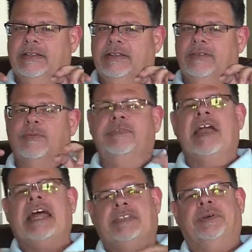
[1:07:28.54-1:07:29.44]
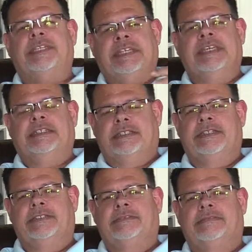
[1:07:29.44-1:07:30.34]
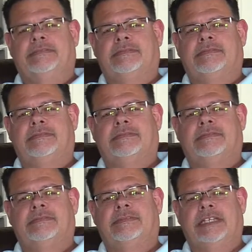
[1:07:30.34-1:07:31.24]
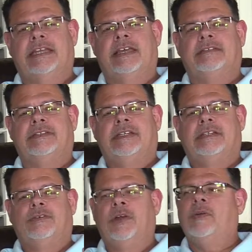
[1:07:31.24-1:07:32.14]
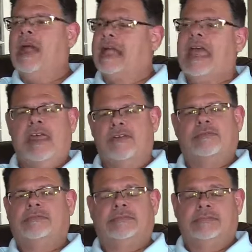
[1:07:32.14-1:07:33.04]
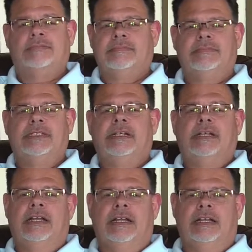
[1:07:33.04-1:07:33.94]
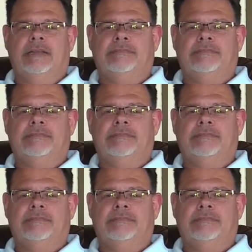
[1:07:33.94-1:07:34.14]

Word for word: we've got to attend to, you know. Where do I go?